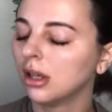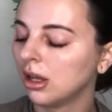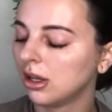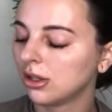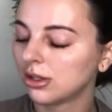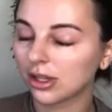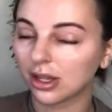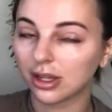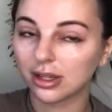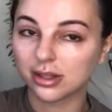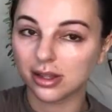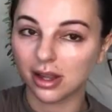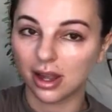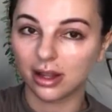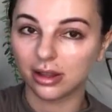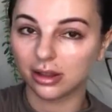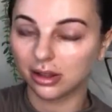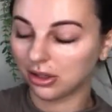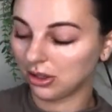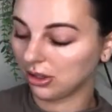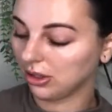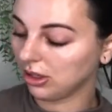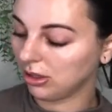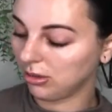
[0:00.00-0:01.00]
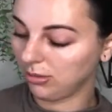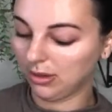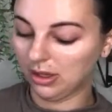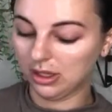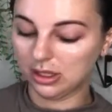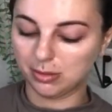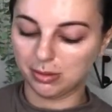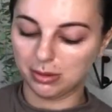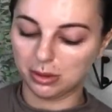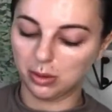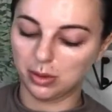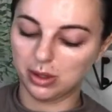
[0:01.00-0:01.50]
As you can see, I literally mess
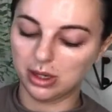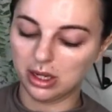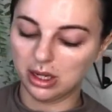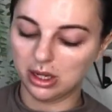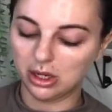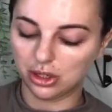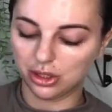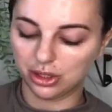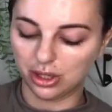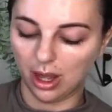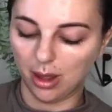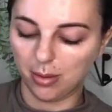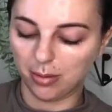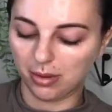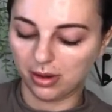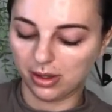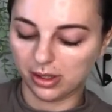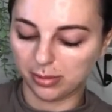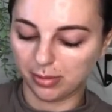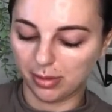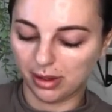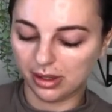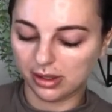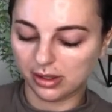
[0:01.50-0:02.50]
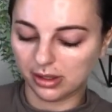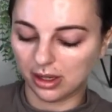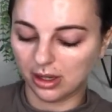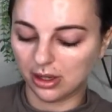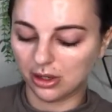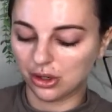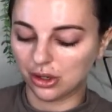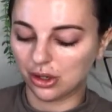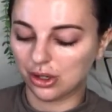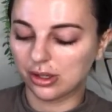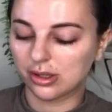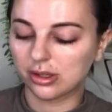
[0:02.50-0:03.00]
between each step because my skin
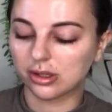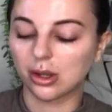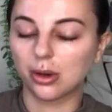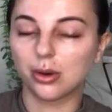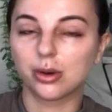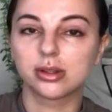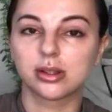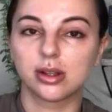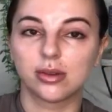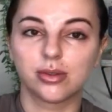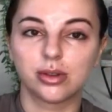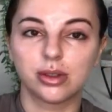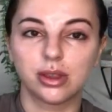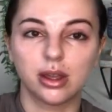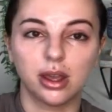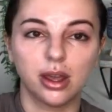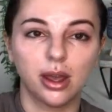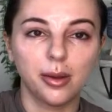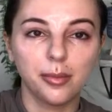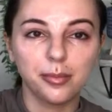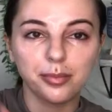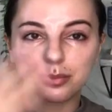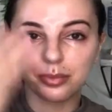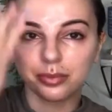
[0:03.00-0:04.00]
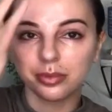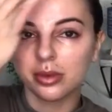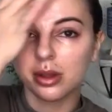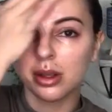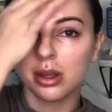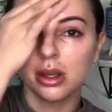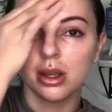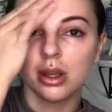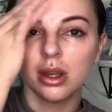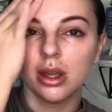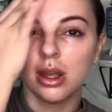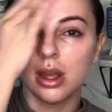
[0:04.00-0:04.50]
just soaks everything up.
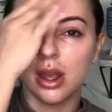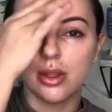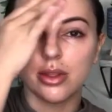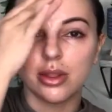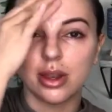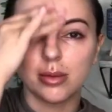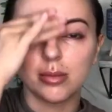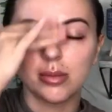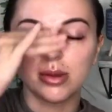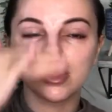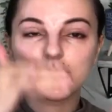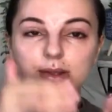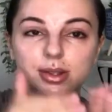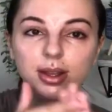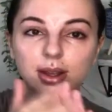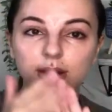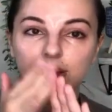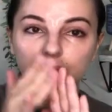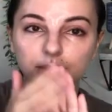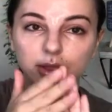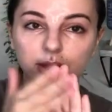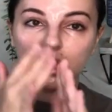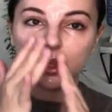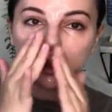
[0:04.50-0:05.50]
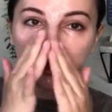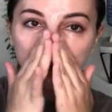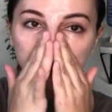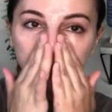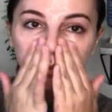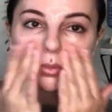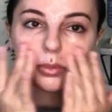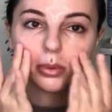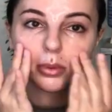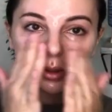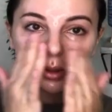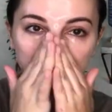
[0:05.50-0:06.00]
Now I'm using the
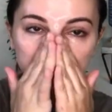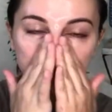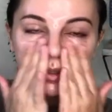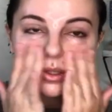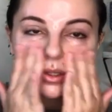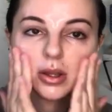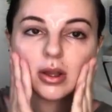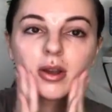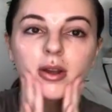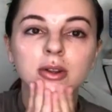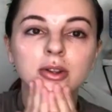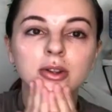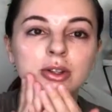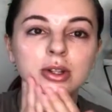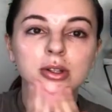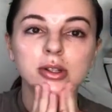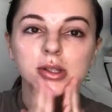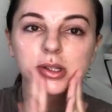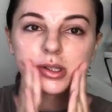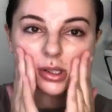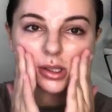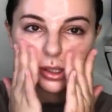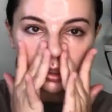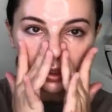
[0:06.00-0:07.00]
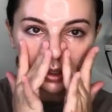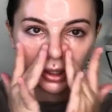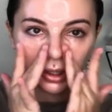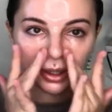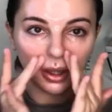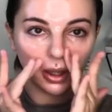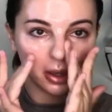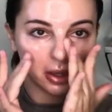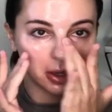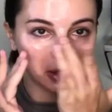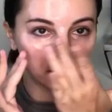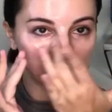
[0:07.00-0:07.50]
Proot Ginseng
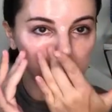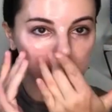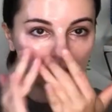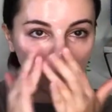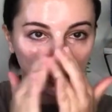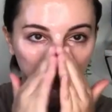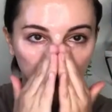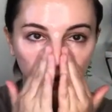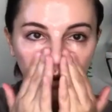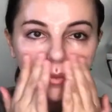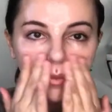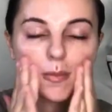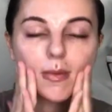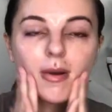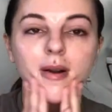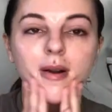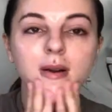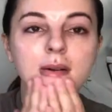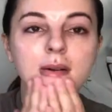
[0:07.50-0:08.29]
Serum.